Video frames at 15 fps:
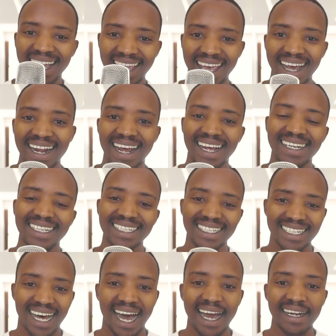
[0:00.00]
Get a
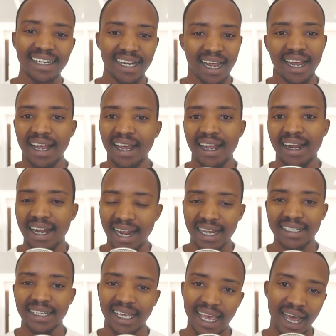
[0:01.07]
designed
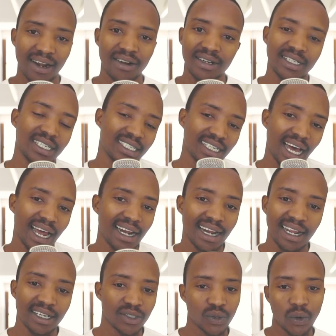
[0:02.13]
lens, a Canon design
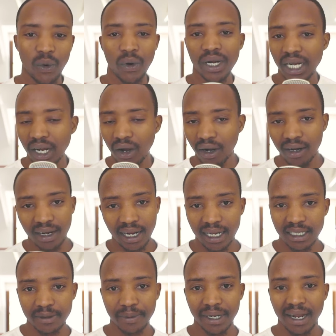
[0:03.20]
lens or Nikon
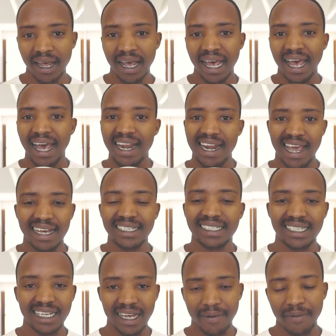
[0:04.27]
lens, but an
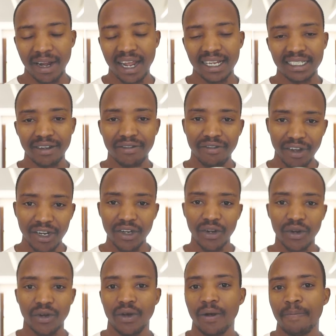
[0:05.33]
STM lens, a
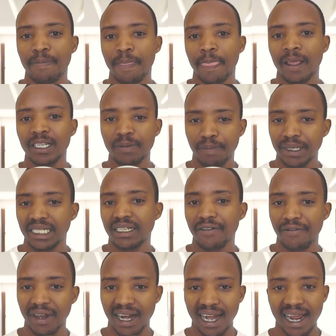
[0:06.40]
video
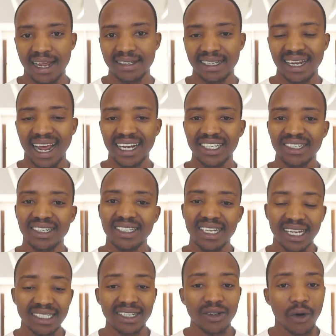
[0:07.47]
specific lens that actually
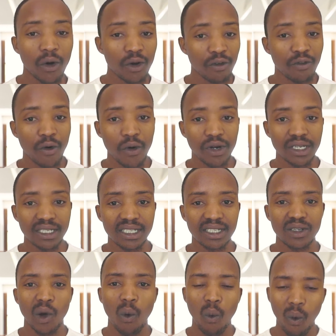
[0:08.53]
doesn't
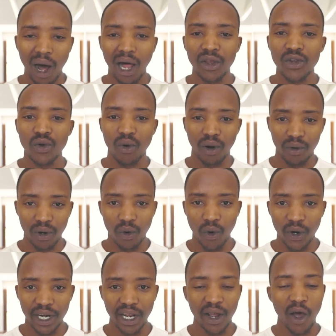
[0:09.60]
autofocus while you are
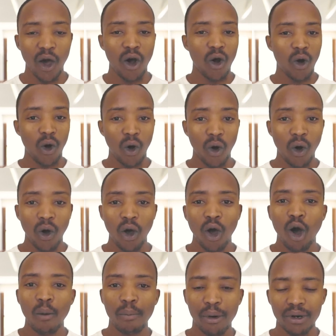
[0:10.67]
recording, or
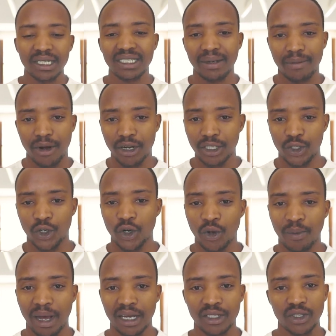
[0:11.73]
put some
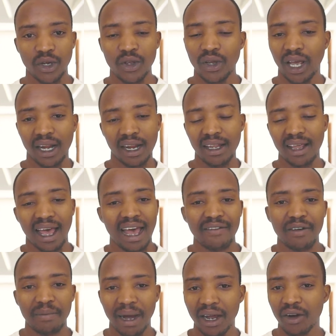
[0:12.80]
external mic. So you can either
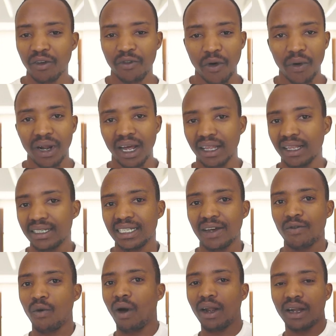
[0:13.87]
have a microphone like this,
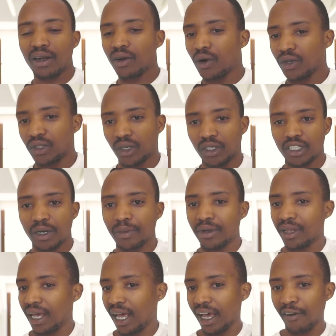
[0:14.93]
have one that goes on top
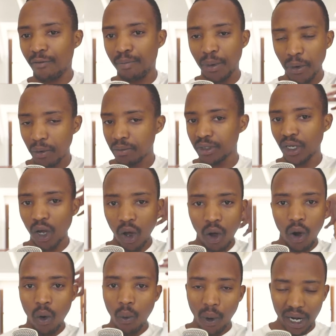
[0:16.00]
of there, have booms,
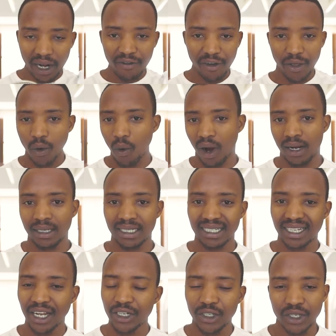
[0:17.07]
whatever you want.
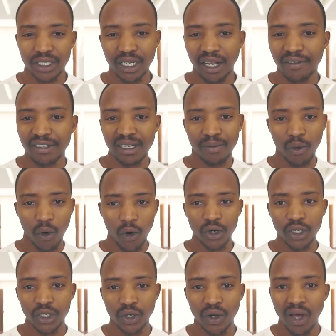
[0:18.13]
Just get yourself some
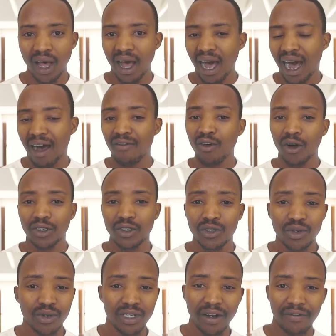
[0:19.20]
audio. I've got
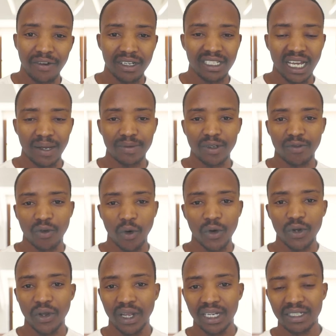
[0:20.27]
two different types of
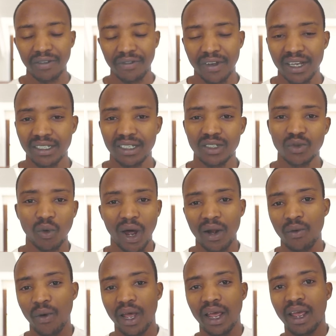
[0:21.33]
audio interfaces,
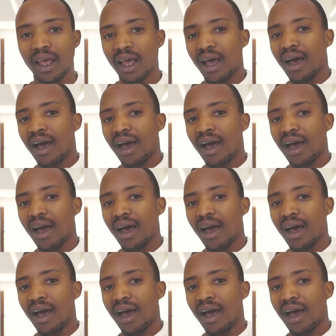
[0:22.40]
one where